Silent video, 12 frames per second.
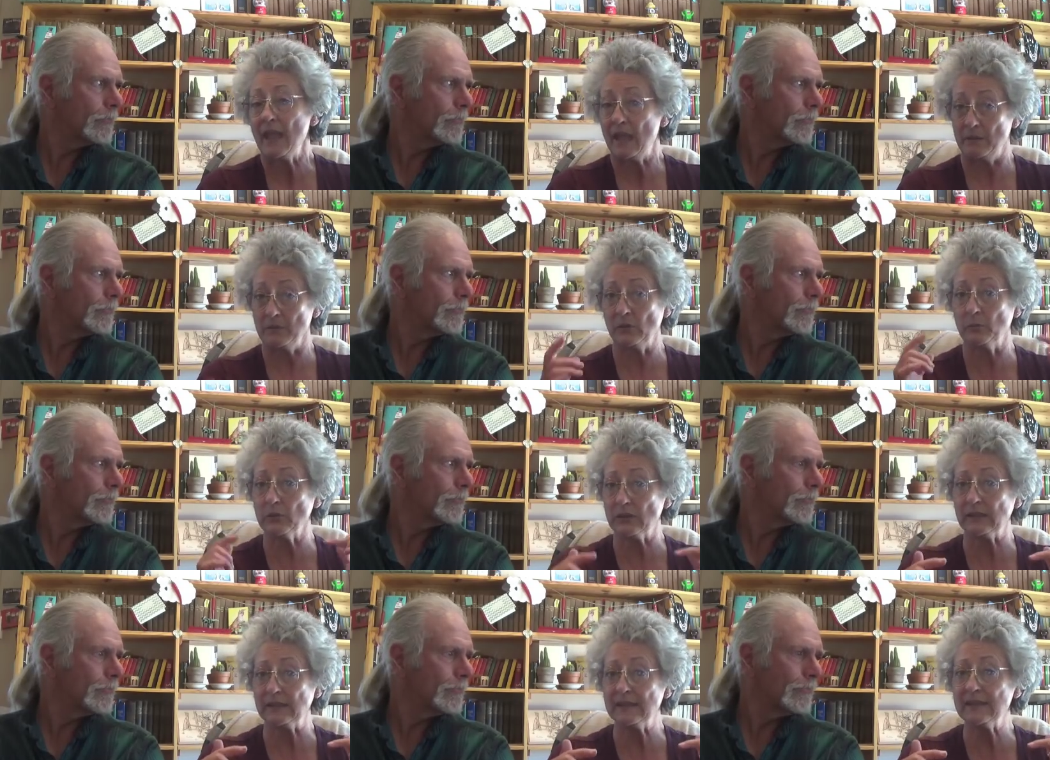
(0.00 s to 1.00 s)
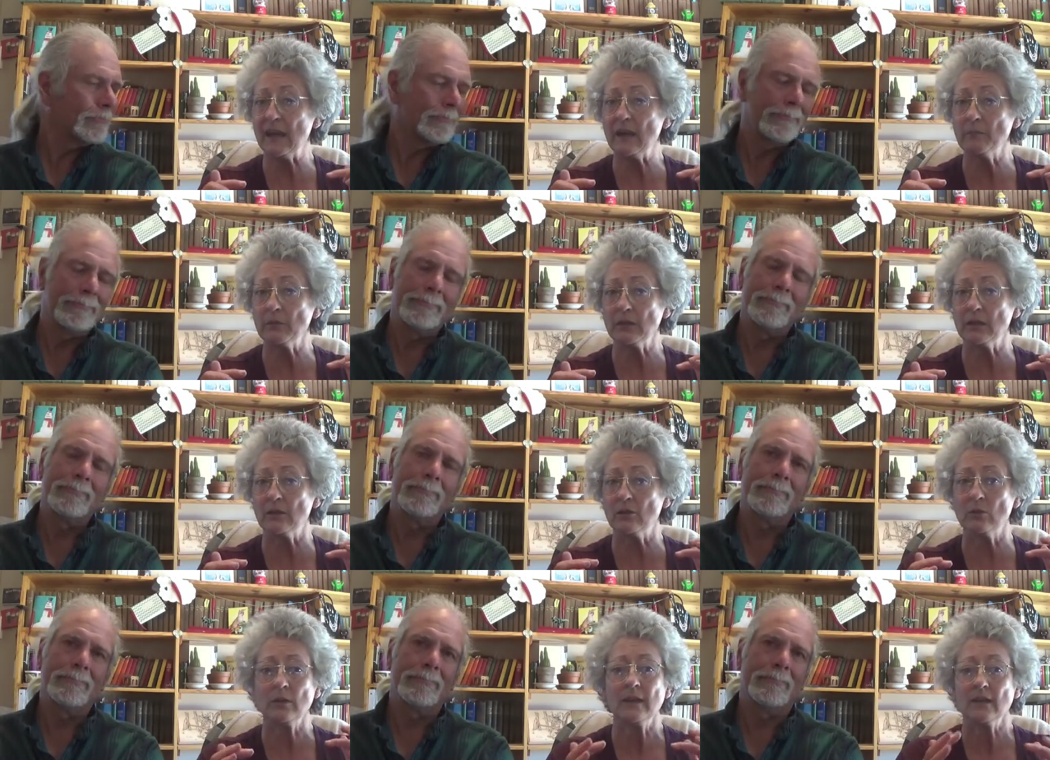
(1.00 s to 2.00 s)
Speaker 1: And I'm going to put the link down
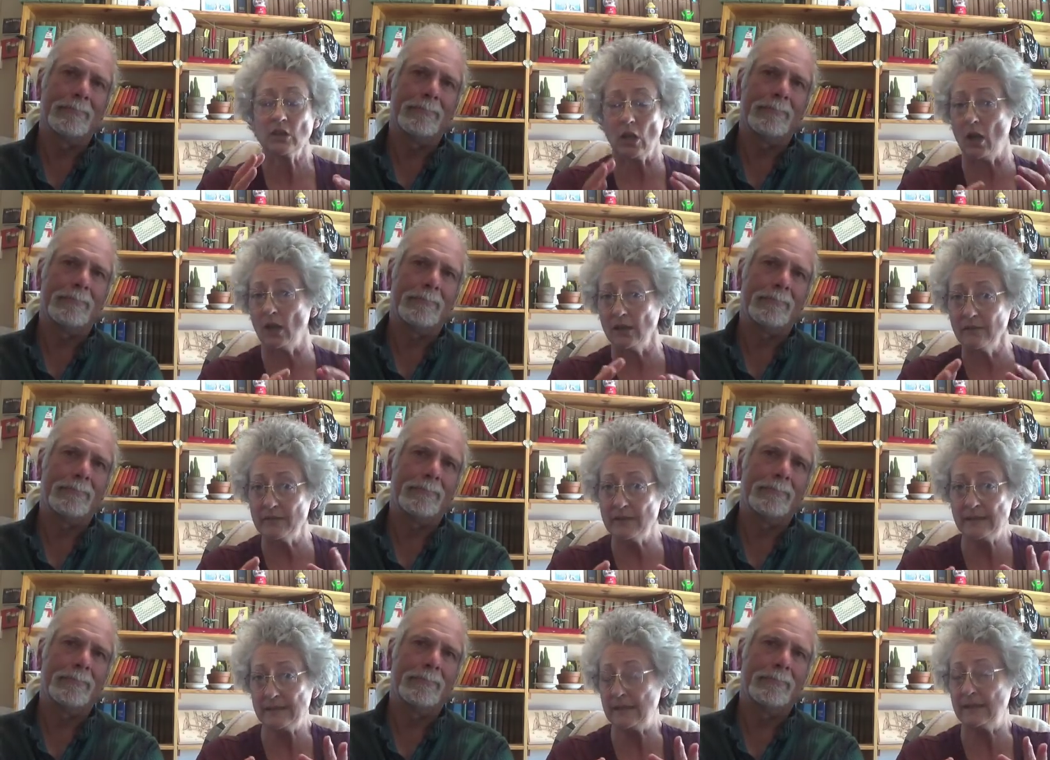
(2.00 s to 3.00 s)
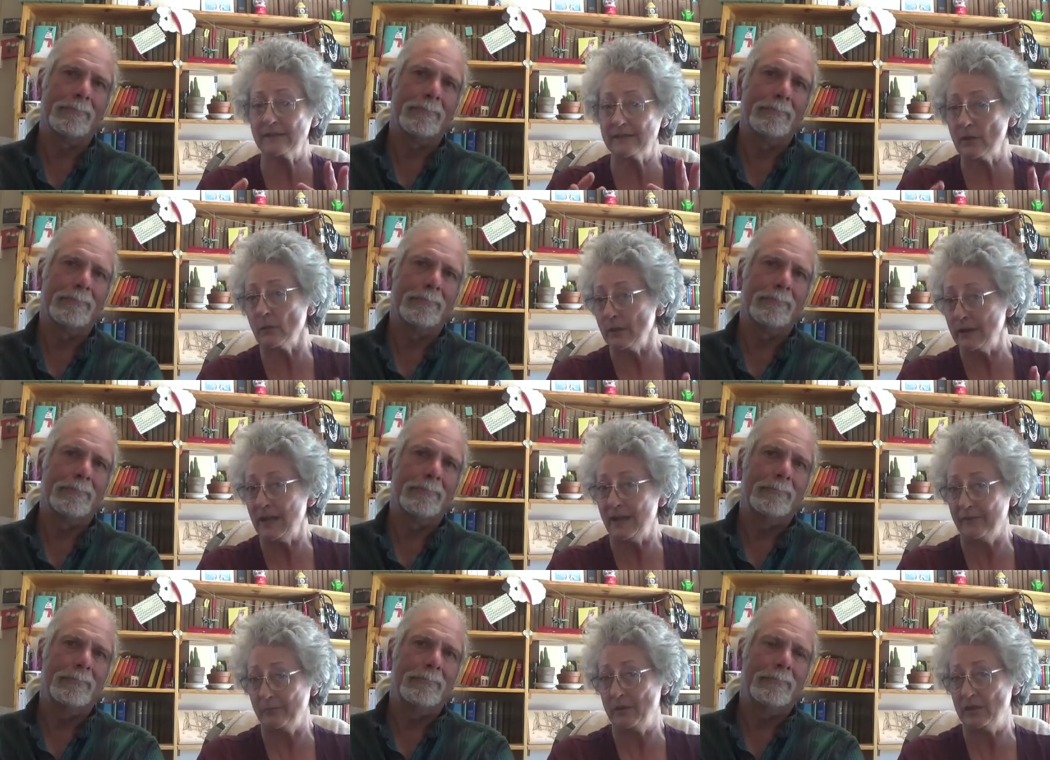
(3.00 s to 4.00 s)
below to all of these things that we
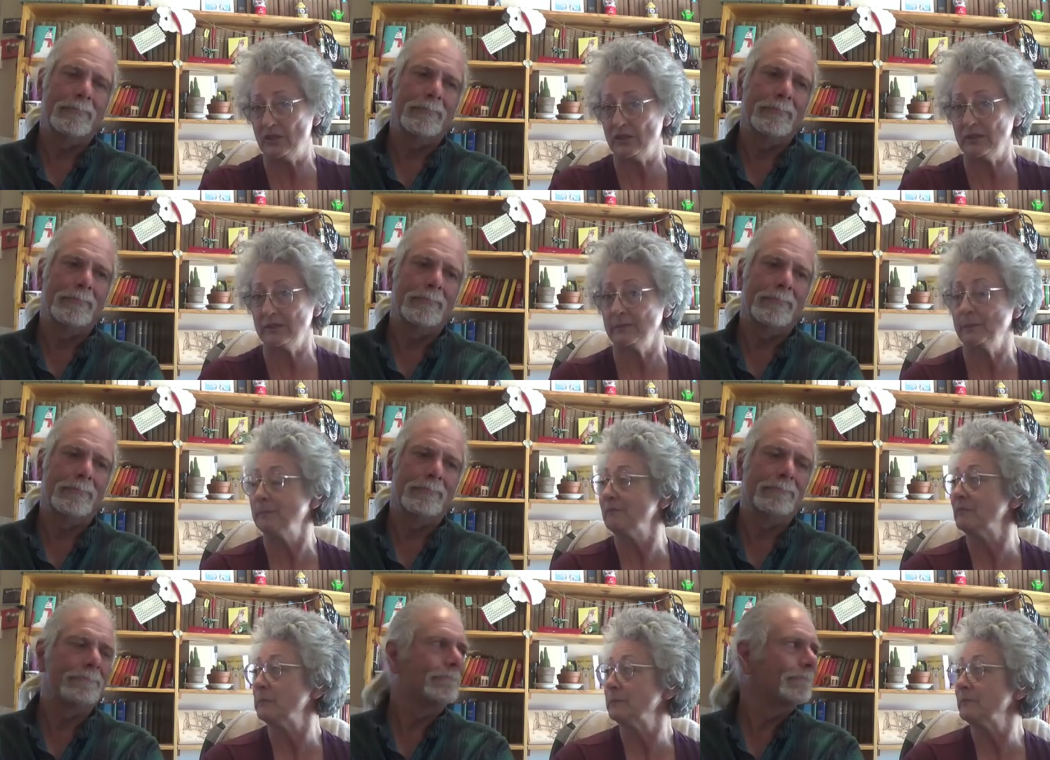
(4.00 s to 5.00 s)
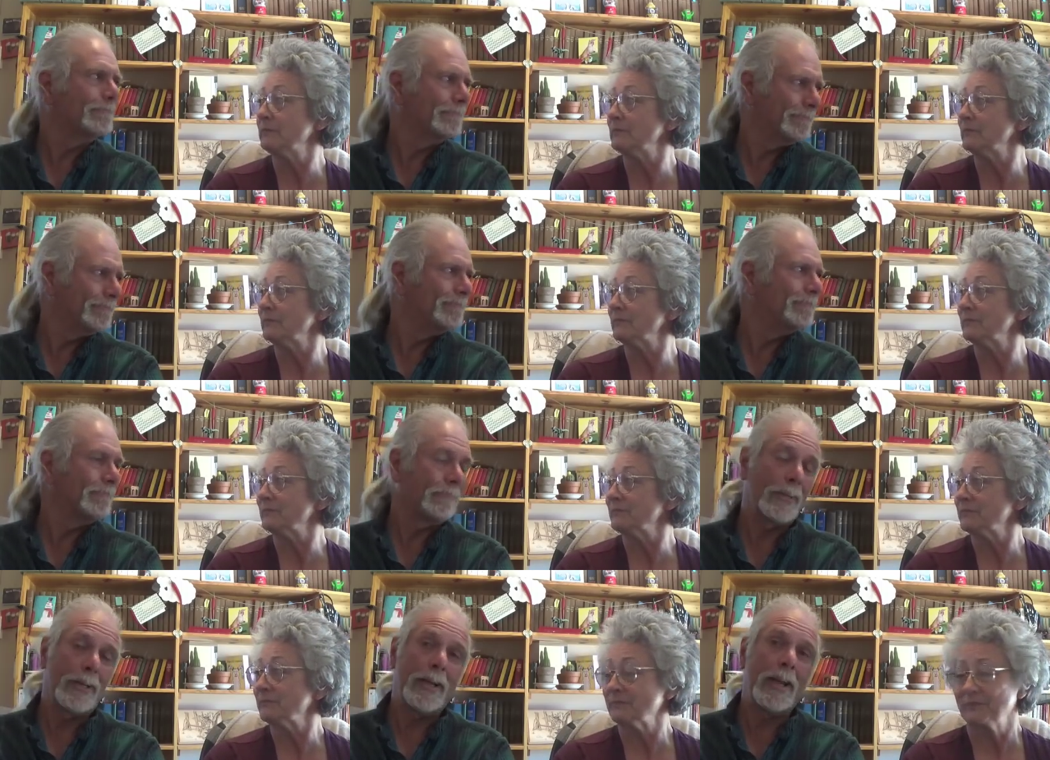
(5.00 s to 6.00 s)
have mentioned.
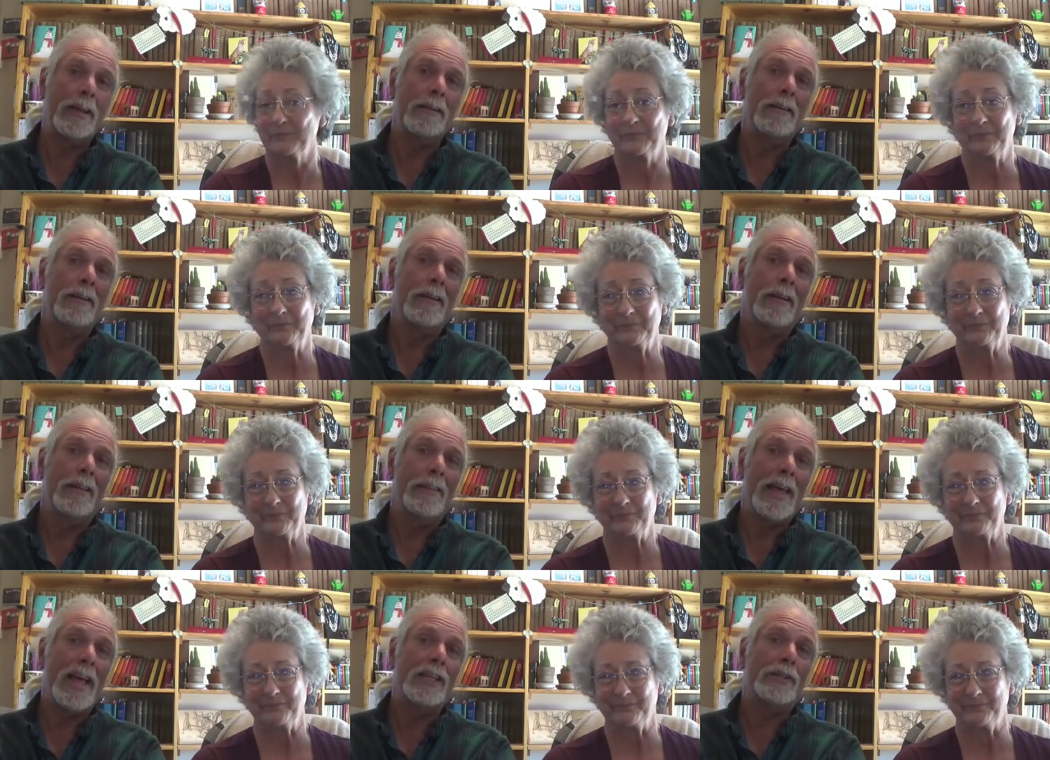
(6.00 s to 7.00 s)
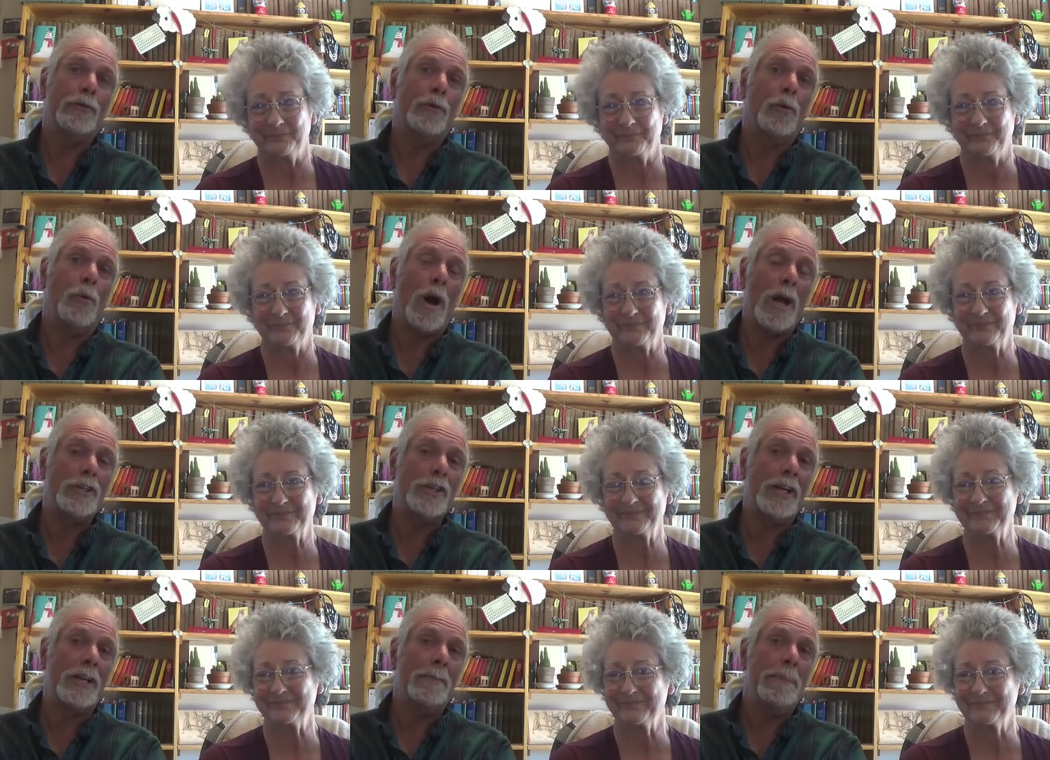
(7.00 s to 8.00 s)
Speaker 2: Okay, thanks for
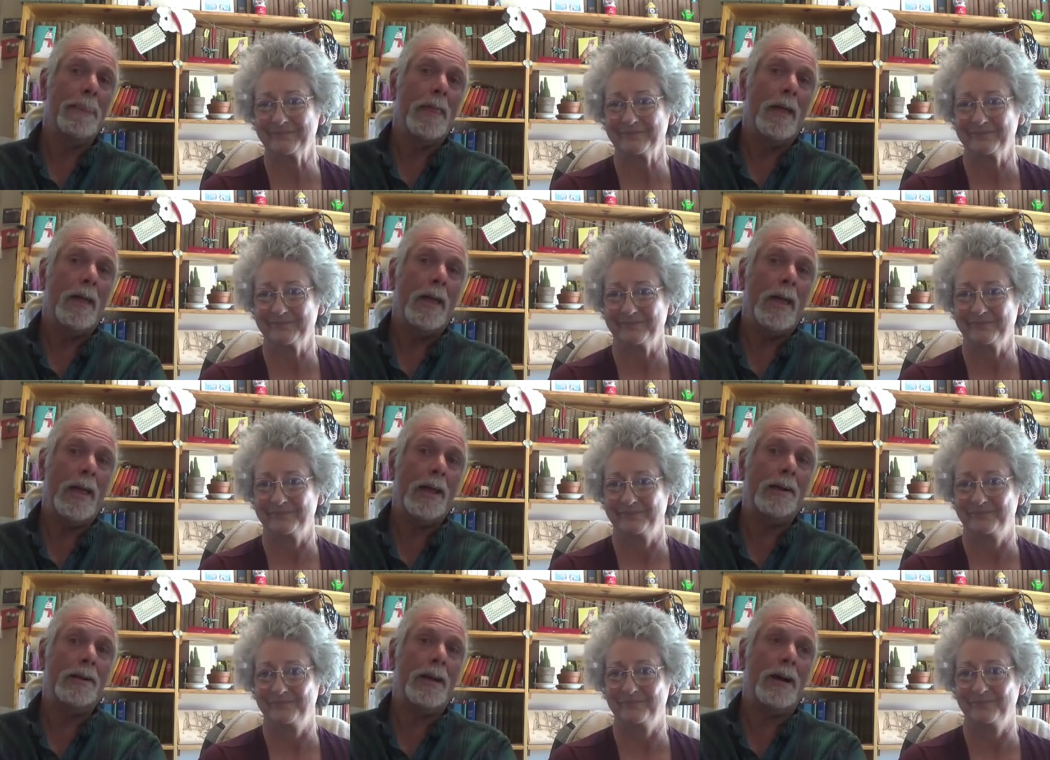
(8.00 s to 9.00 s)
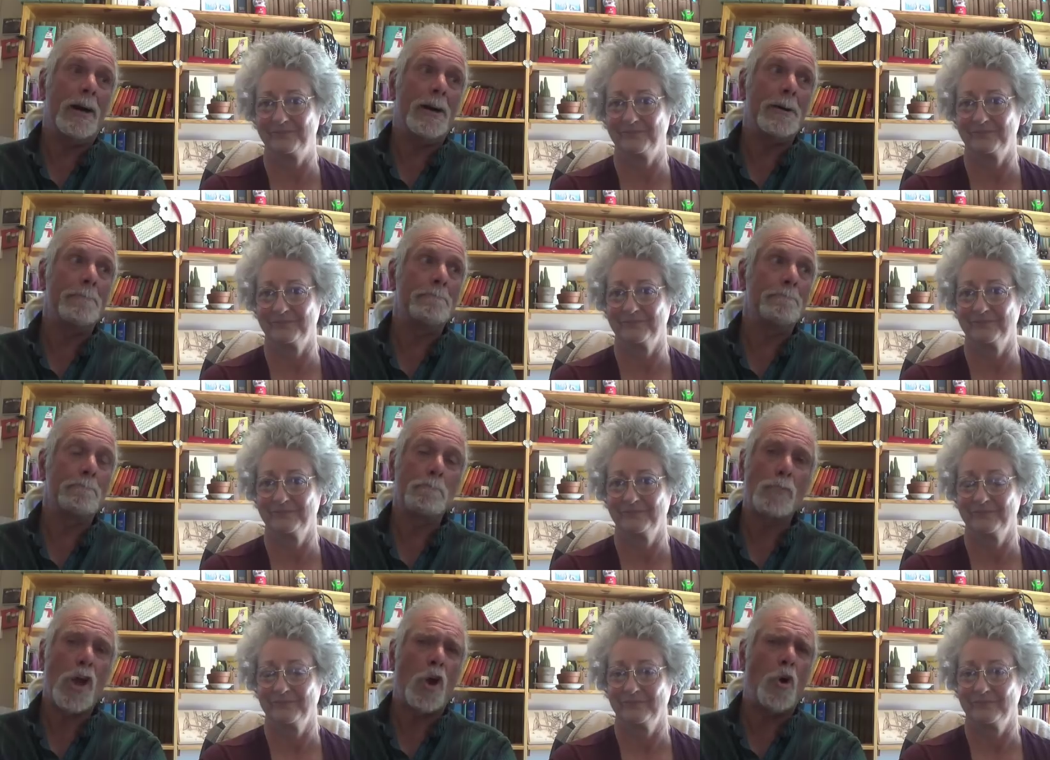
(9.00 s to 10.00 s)
watching. And I
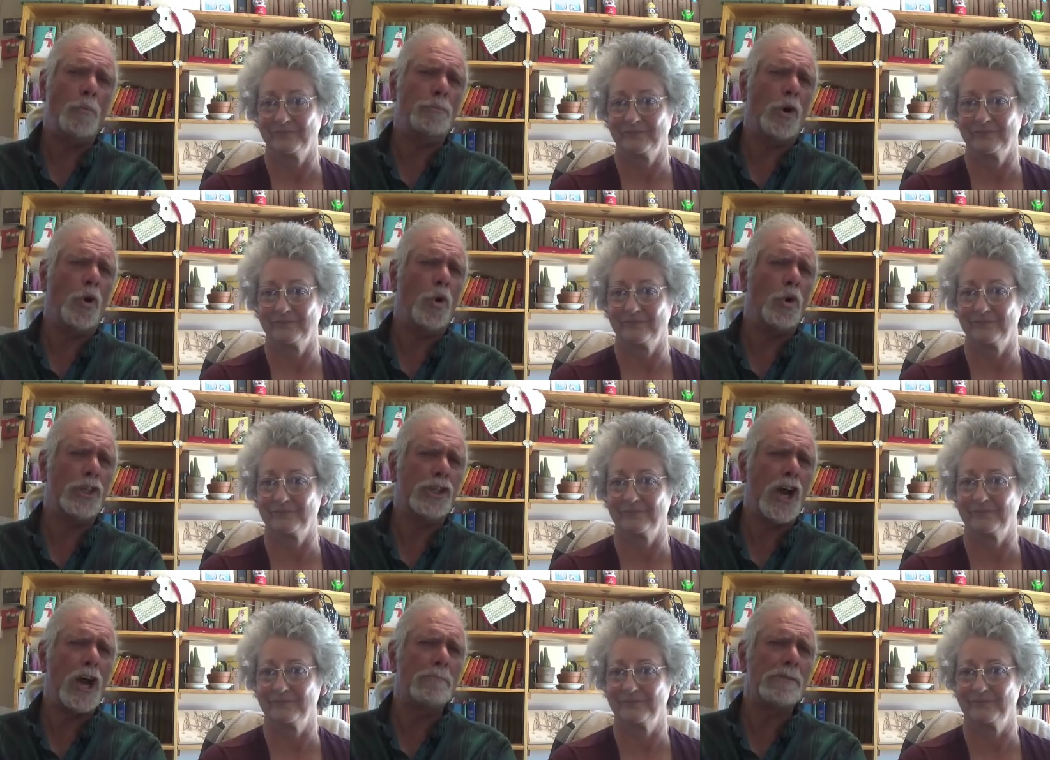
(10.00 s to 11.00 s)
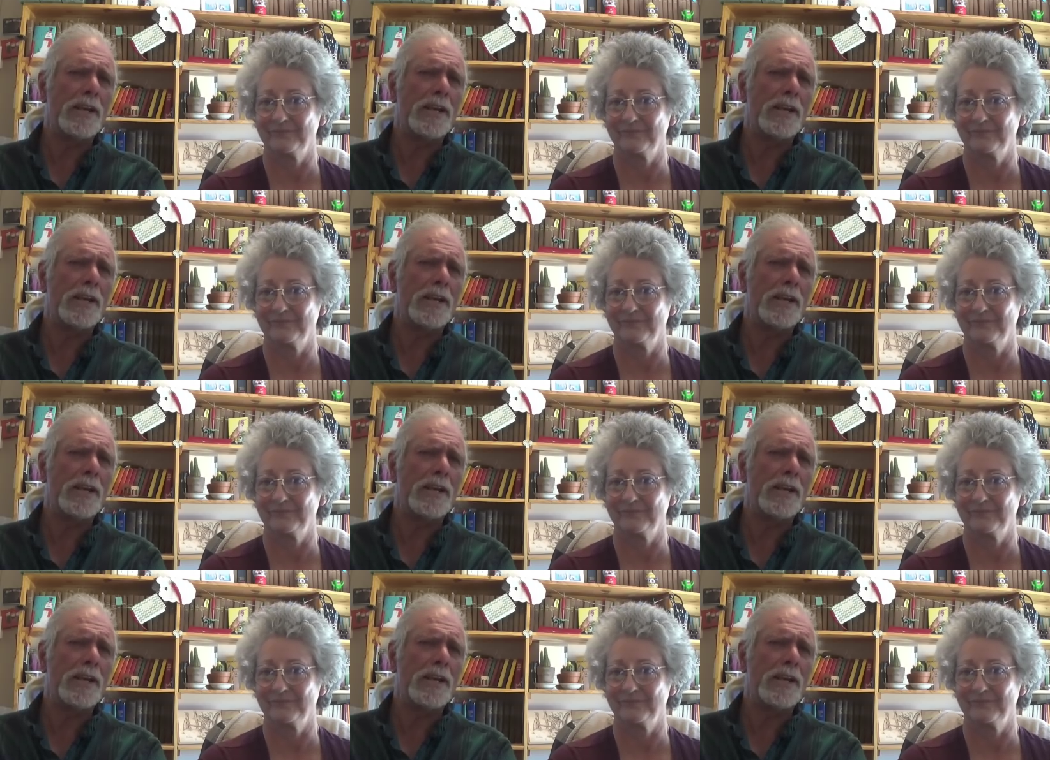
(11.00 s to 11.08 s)
hope the whole Psalms